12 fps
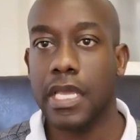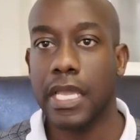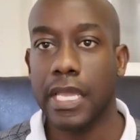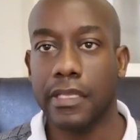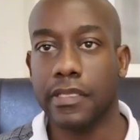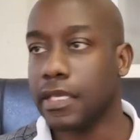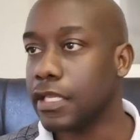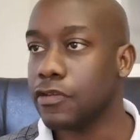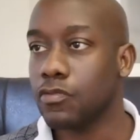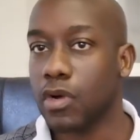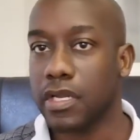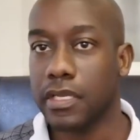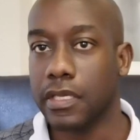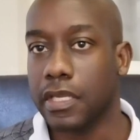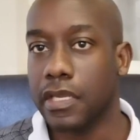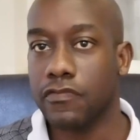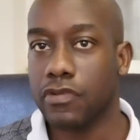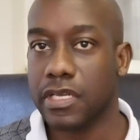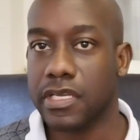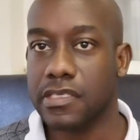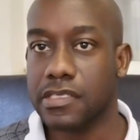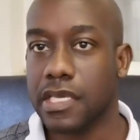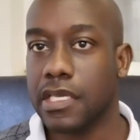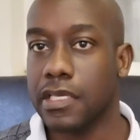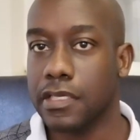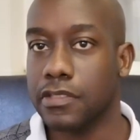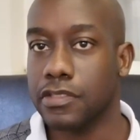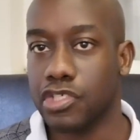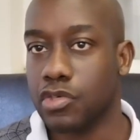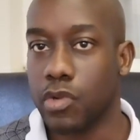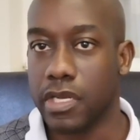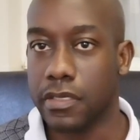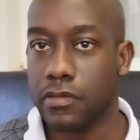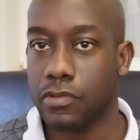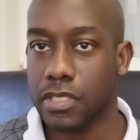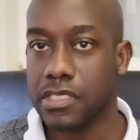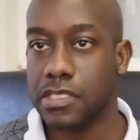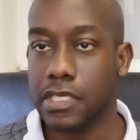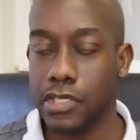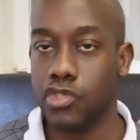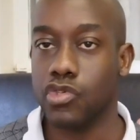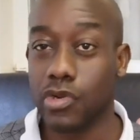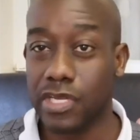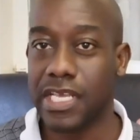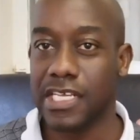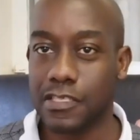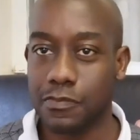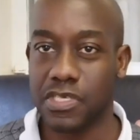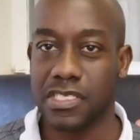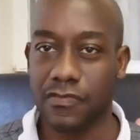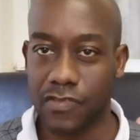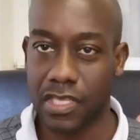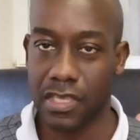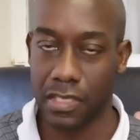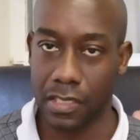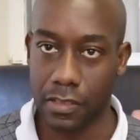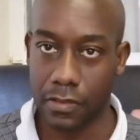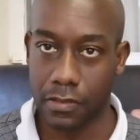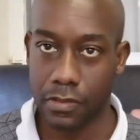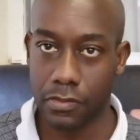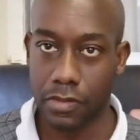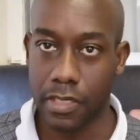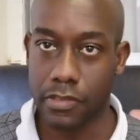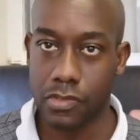And anyone and everyone can say jiwani, which is enjoy that specific thing, right?